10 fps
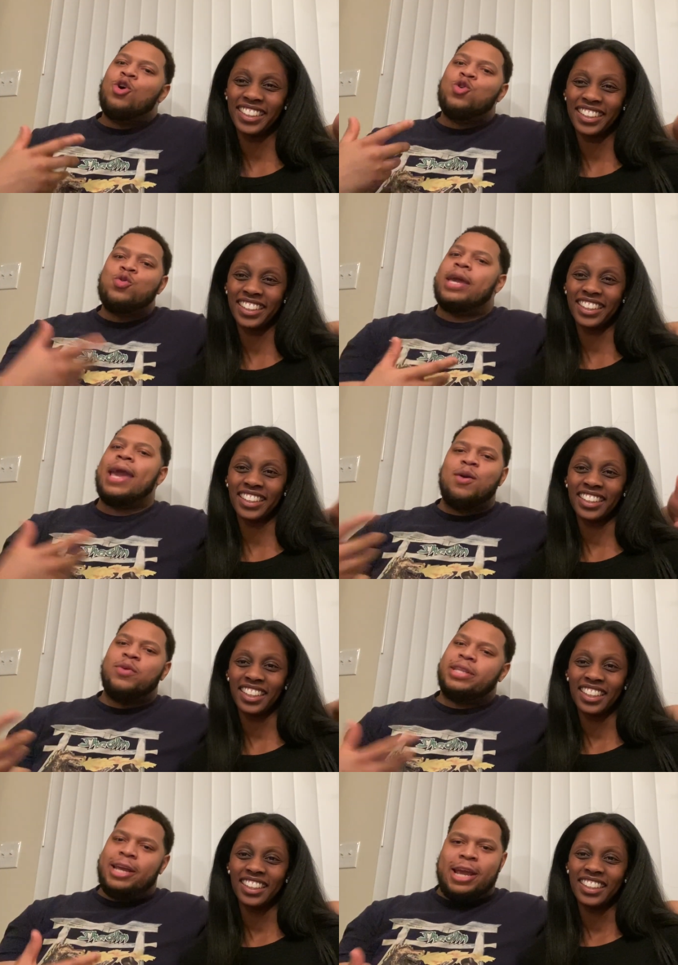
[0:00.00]
Speaker 1: who came
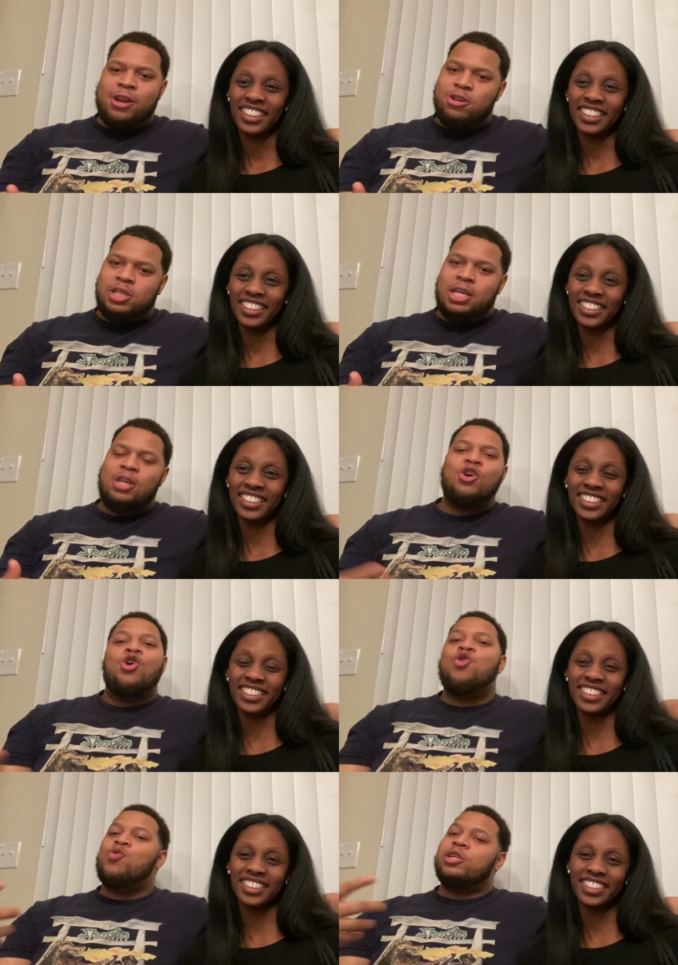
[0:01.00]
with the energy,
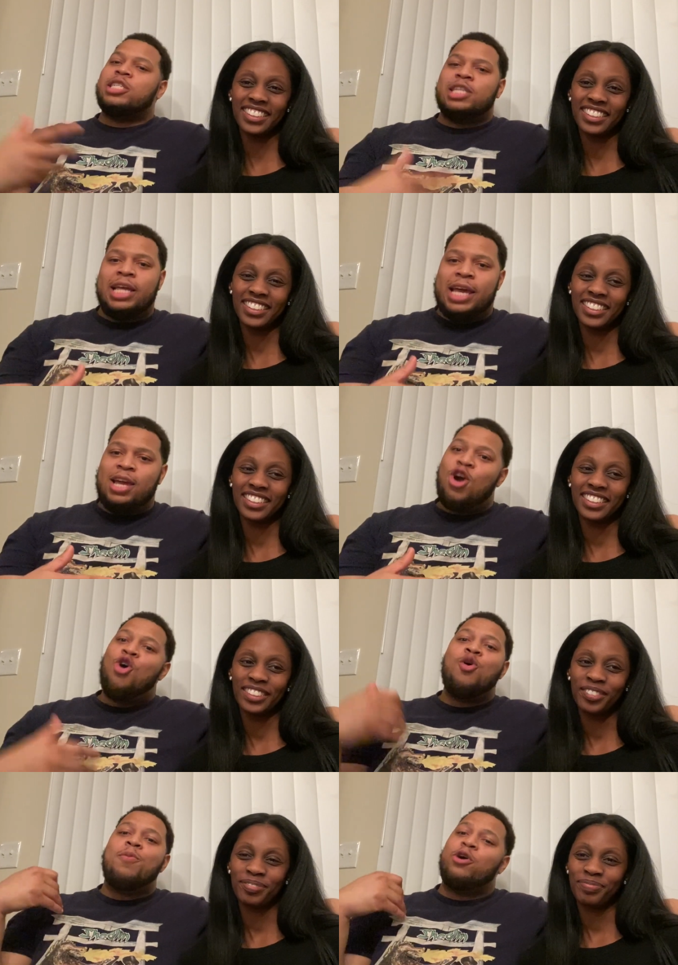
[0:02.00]
who was lit,
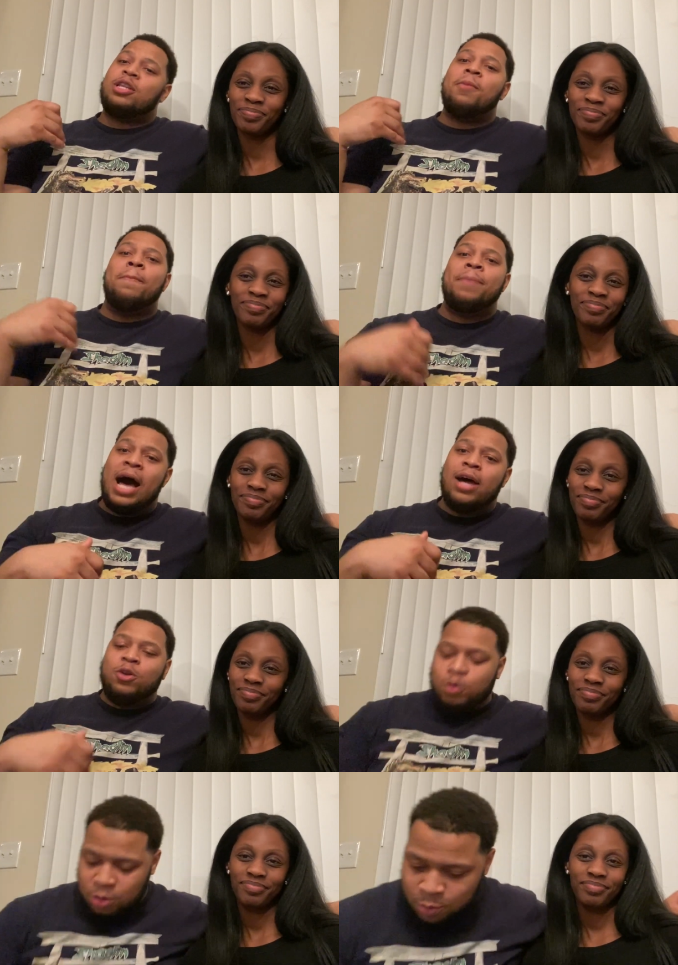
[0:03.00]
who bought the
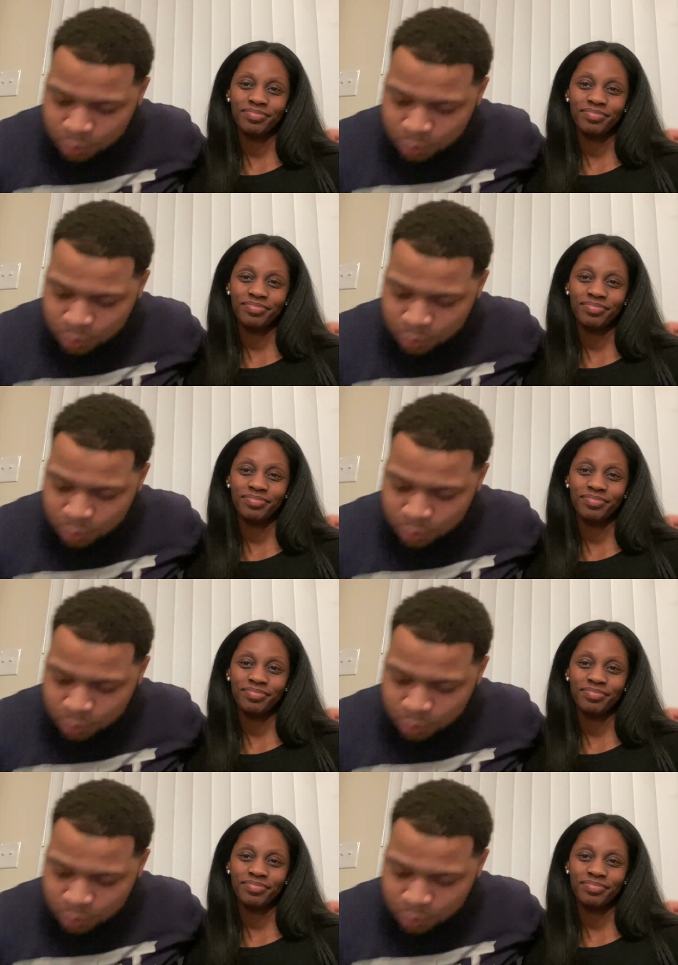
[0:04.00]
bottles.